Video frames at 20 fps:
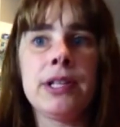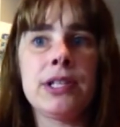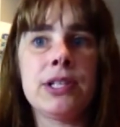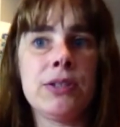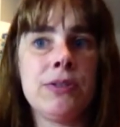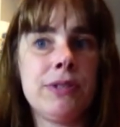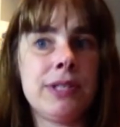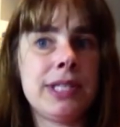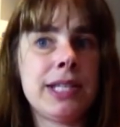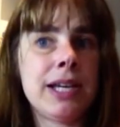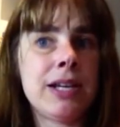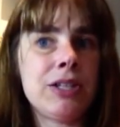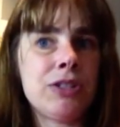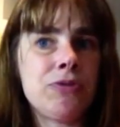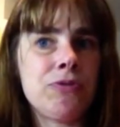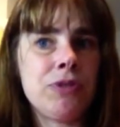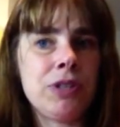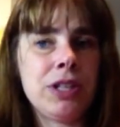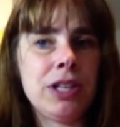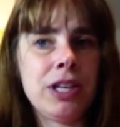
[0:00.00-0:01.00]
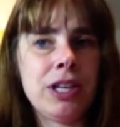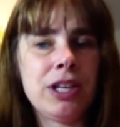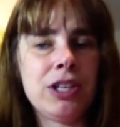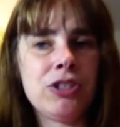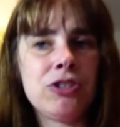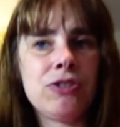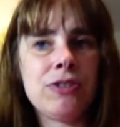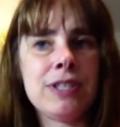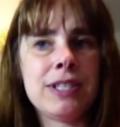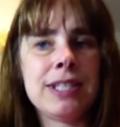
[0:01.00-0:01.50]
So it sounds really
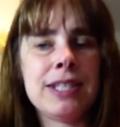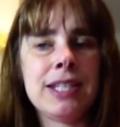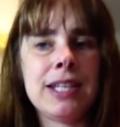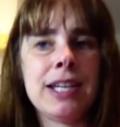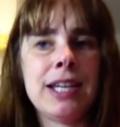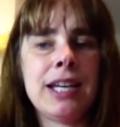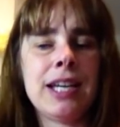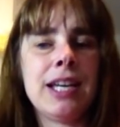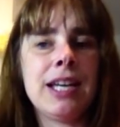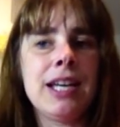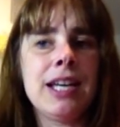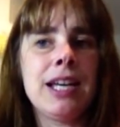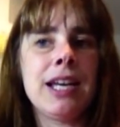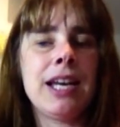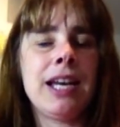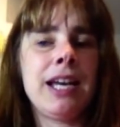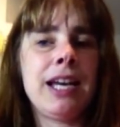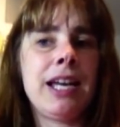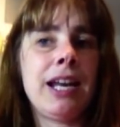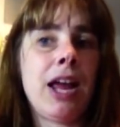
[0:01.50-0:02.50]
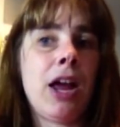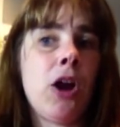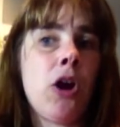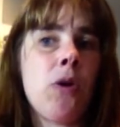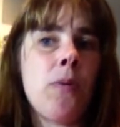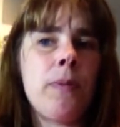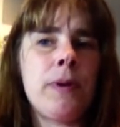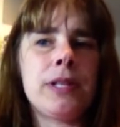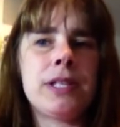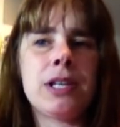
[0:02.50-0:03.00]
interesting and I
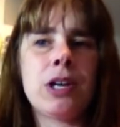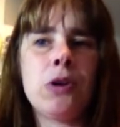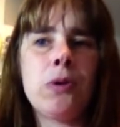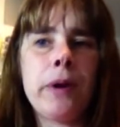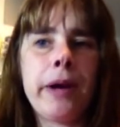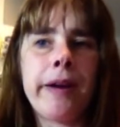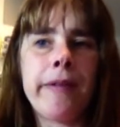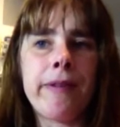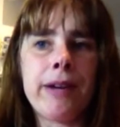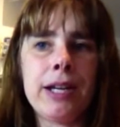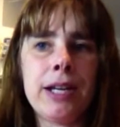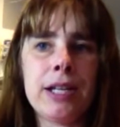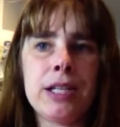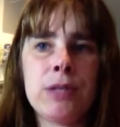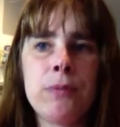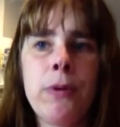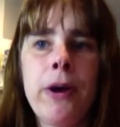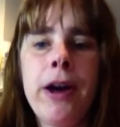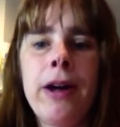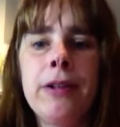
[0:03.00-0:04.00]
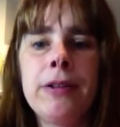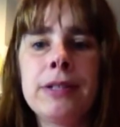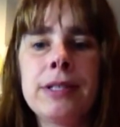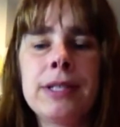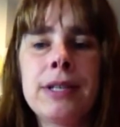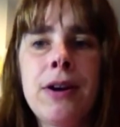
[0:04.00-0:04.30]
hope it's a quick read as well.